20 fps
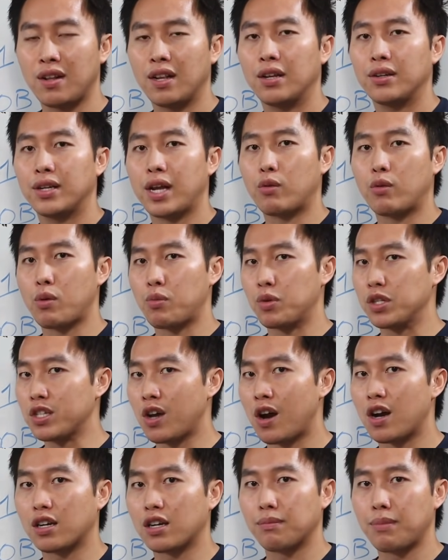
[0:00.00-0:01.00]
Now, when we
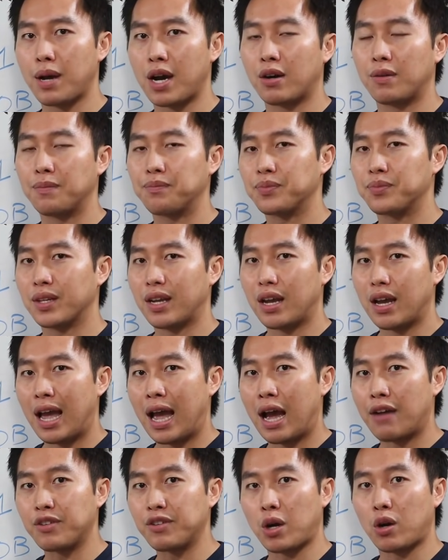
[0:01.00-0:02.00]
talk about
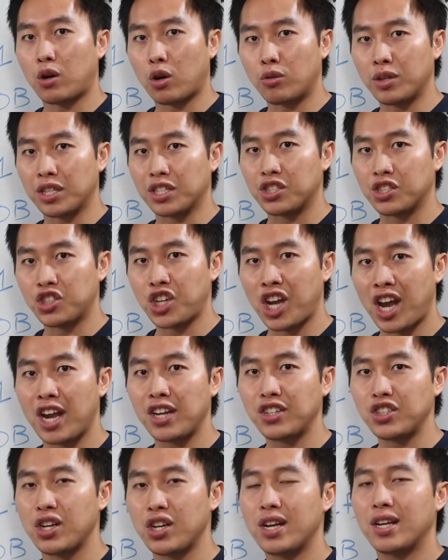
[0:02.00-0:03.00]
having our own
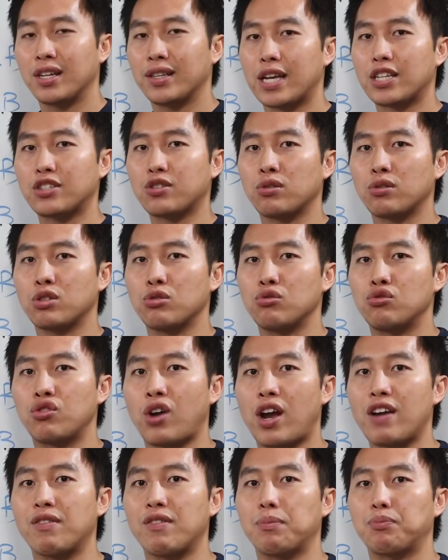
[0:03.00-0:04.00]
exchange, that's going to
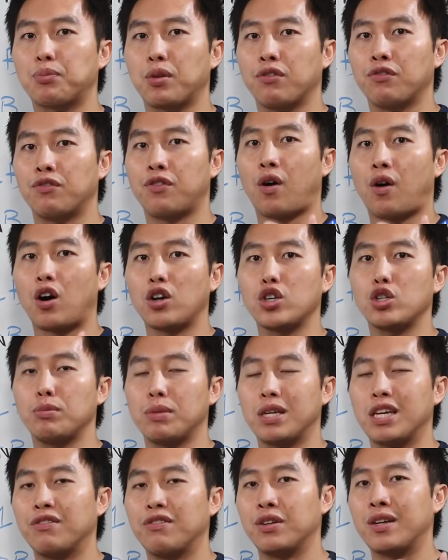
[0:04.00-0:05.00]
drive up the volume
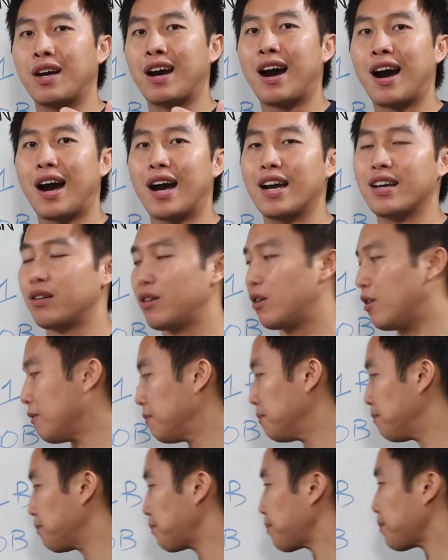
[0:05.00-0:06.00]
even higher.
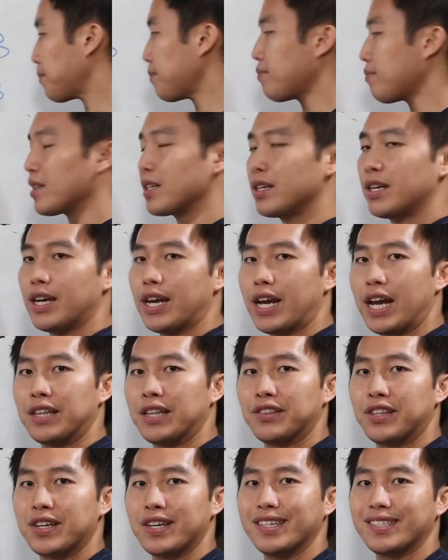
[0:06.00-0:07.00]
And
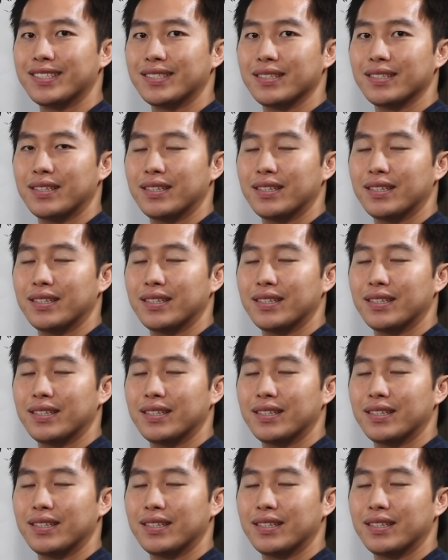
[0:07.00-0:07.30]
this